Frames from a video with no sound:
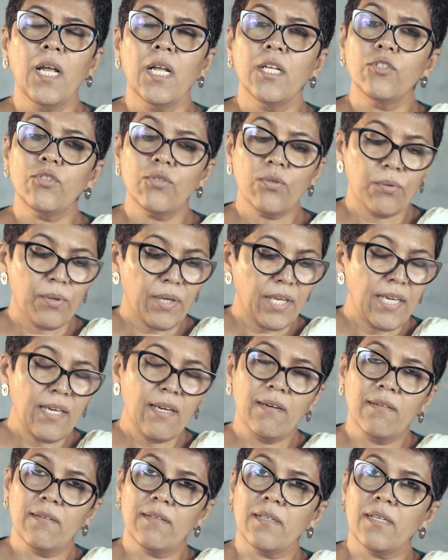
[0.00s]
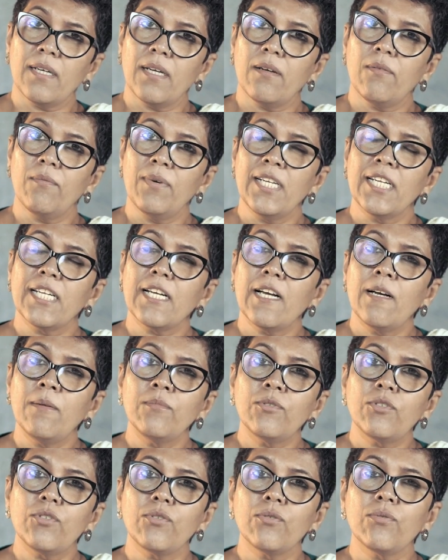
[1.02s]
So here, when it
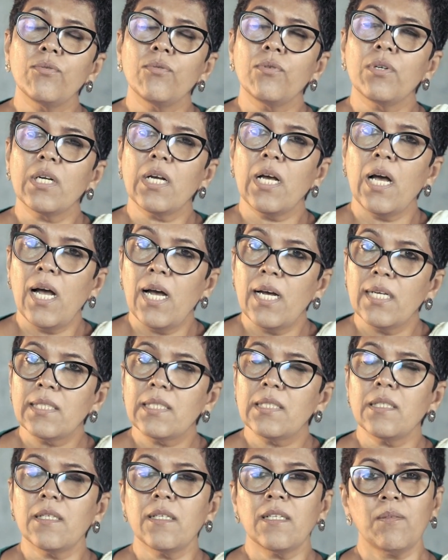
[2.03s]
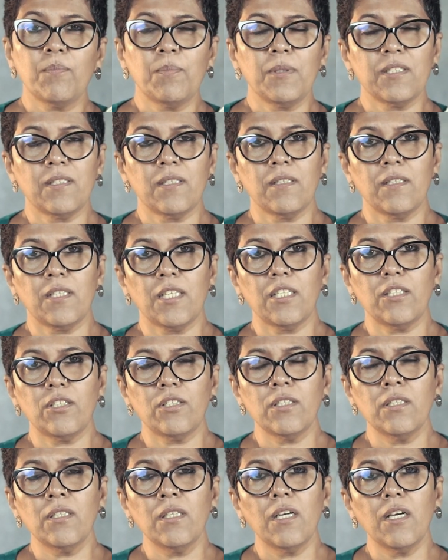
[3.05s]
comes to caste
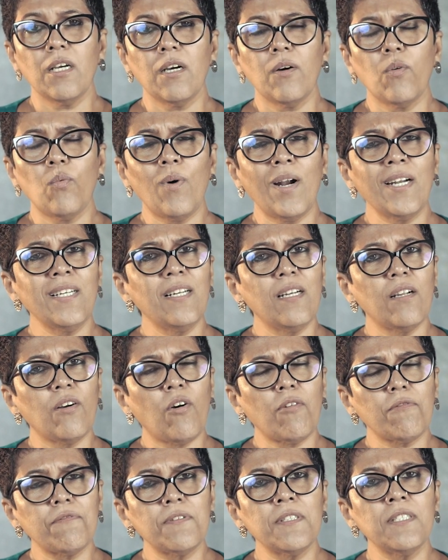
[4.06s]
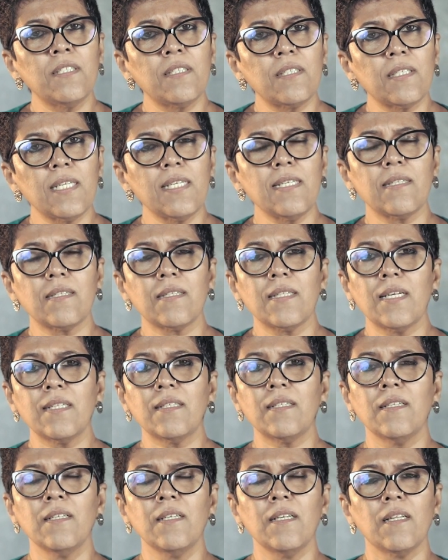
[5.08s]
representation, one often sees
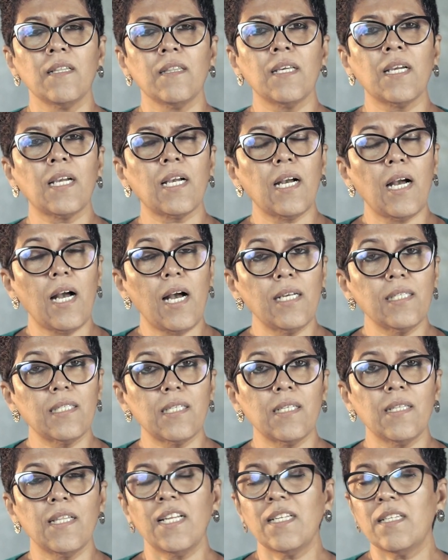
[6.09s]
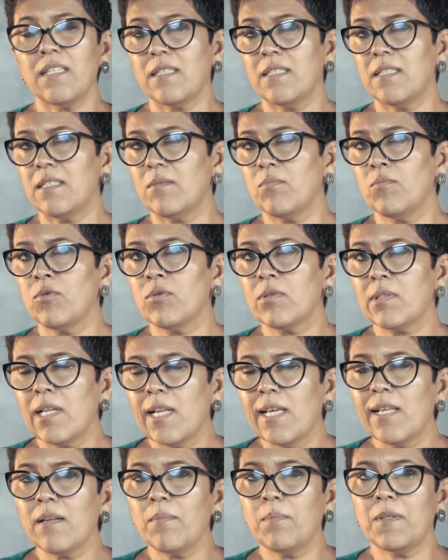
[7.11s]
that the caste that is
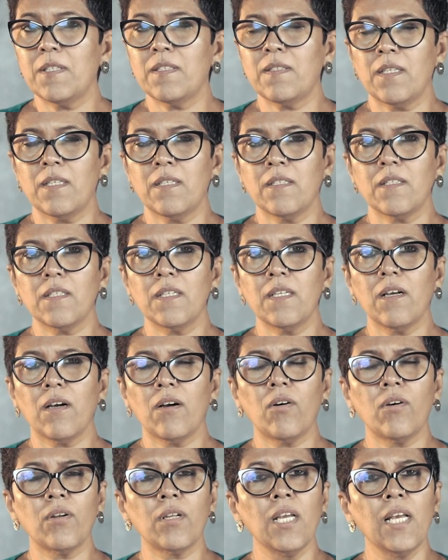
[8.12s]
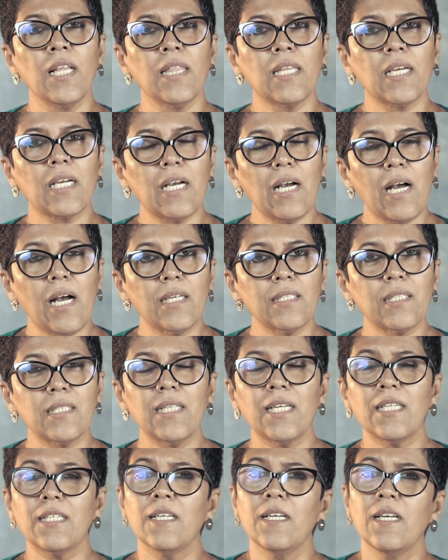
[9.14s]
mostly represented, or the caste
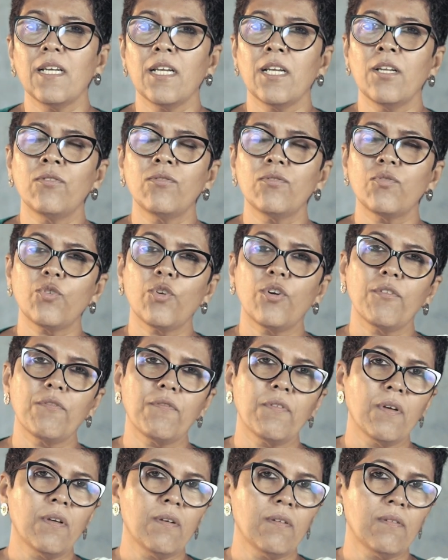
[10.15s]
that sort of